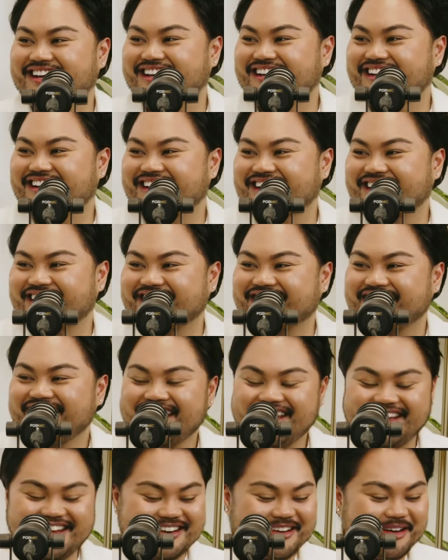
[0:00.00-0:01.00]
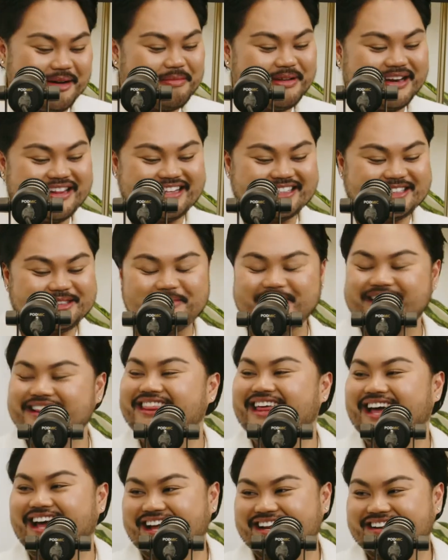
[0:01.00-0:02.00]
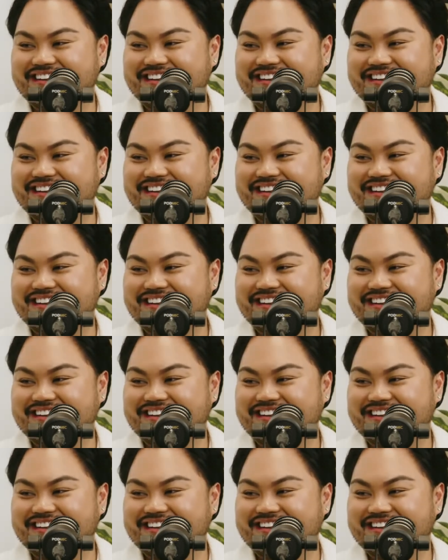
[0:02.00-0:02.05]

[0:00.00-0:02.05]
designer. You know, a bit of this, a bit of that.